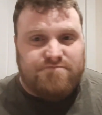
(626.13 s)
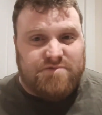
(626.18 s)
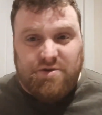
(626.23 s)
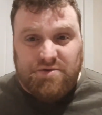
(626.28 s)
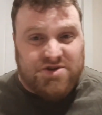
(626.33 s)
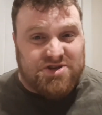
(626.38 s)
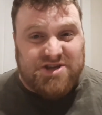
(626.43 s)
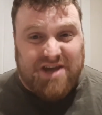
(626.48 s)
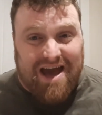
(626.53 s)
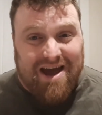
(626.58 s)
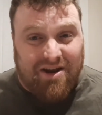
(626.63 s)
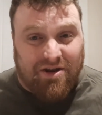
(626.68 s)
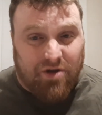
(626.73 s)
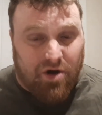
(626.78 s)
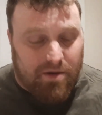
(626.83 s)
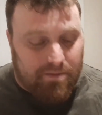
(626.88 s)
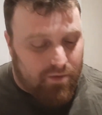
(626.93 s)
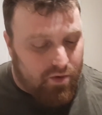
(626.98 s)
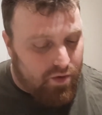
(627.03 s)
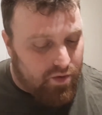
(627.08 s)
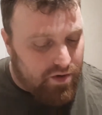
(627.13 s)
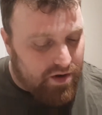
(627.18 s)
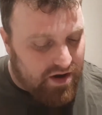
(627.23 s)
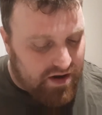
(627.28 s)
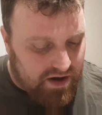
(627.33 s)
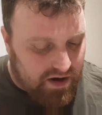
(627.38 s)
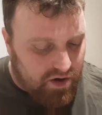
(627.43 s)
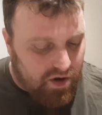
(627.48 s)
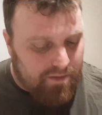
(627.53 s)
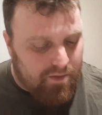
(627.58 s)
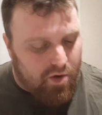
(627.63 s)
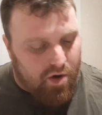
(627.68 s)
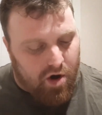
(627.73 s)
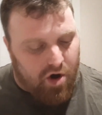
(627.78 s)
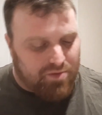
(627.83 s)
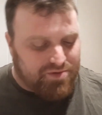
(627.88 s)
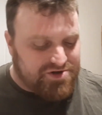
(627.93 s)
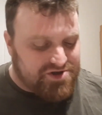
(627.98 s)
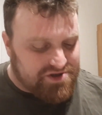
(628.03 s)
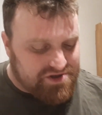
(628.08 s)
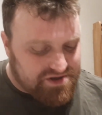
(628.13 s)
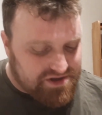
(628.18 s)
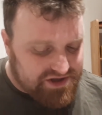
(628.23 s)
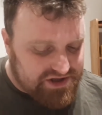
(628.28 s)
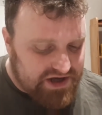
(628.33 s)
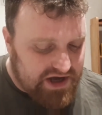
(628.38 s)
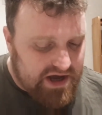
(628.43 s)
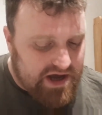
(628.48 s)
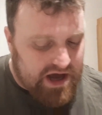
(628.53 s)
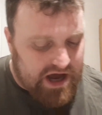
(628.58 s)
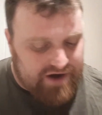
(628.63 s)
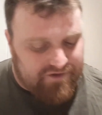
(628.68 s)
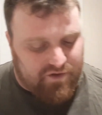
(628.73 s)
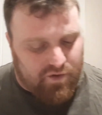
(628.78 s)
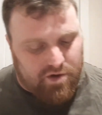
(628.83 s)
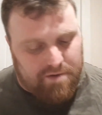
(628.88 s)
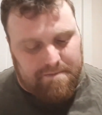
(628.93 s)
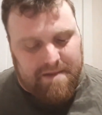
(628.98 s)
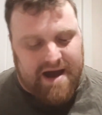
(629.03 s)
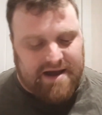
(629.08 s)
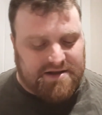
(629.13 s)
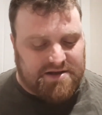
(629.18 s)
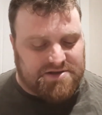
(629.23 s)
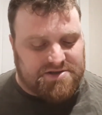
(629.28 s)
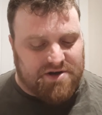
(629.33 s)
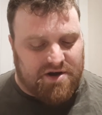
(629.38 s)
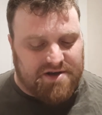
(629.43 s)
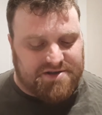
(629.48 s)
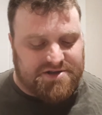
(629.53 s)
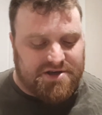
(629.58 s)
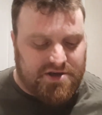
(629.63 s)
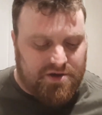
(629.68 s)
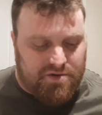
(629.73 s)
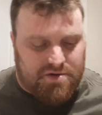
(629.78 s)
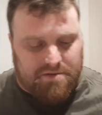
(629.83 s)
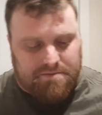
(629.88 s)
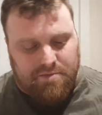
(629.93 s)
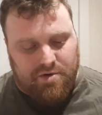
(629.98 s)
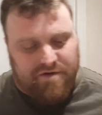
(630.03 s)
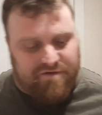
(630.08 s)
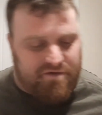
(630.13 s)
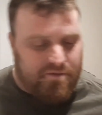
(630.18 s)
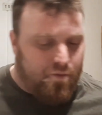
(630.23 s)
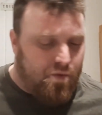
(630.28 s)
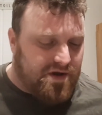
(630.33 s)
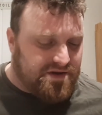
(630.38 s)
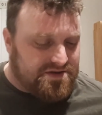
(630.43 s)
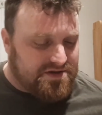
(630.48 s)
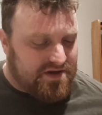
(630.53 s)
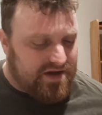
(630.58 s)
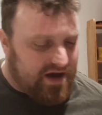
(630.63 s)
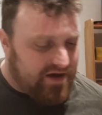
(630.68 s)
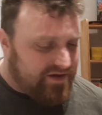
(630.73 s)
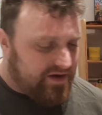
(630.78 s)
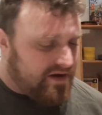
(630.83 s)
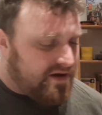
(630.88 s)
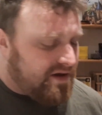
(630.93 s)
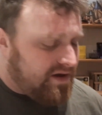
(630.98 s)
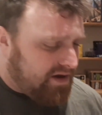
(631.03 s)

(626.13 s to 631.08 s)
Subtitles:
You just get a lot more options, and if you want to magnetize it, you can move from one to the other.